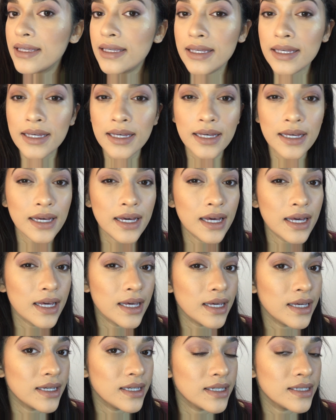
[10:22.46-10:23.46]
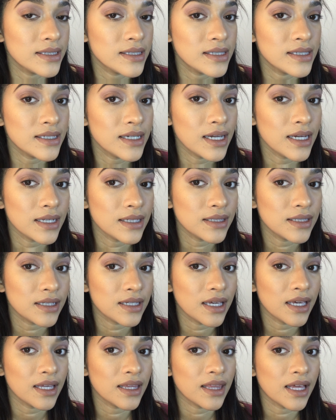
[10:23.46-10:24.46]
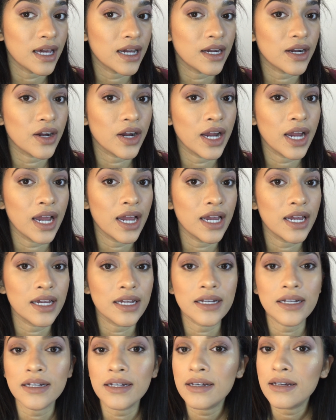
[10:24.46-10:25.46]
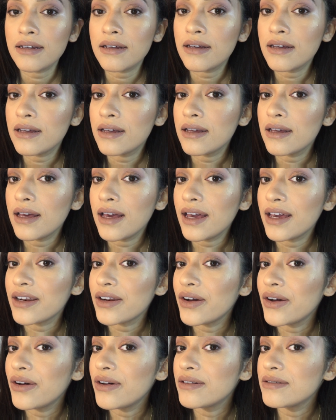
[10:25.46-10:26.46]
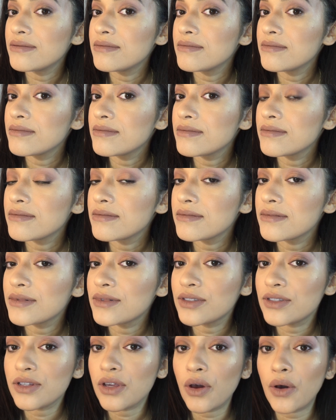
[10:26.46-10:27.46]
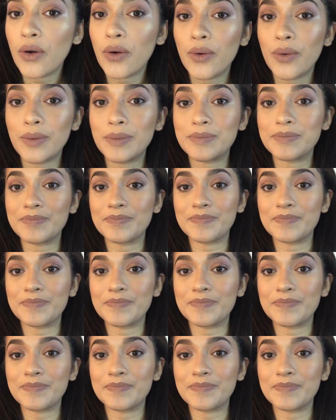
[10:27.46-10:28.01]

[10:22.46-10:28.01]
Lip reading: yeah, it's not looking that great at all. So